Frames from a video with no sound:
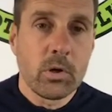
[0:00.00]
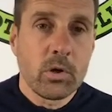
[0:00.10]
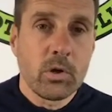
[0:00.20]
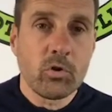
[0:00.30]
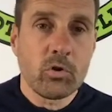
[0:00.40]

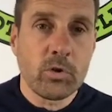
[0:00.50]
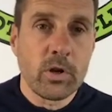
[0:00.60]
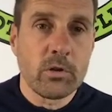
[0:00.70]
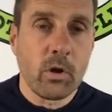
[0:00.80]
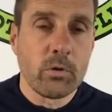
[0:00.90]
You just really
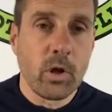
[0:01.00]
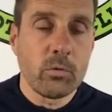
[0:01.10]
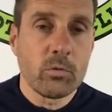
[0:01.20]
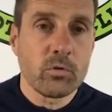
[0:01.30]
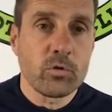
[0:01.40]
don't know.
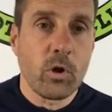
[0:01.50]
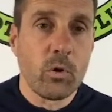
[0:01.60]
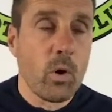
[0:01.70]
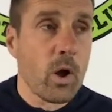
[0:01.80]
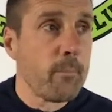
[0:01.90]

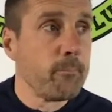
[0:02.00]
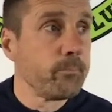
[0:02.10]
So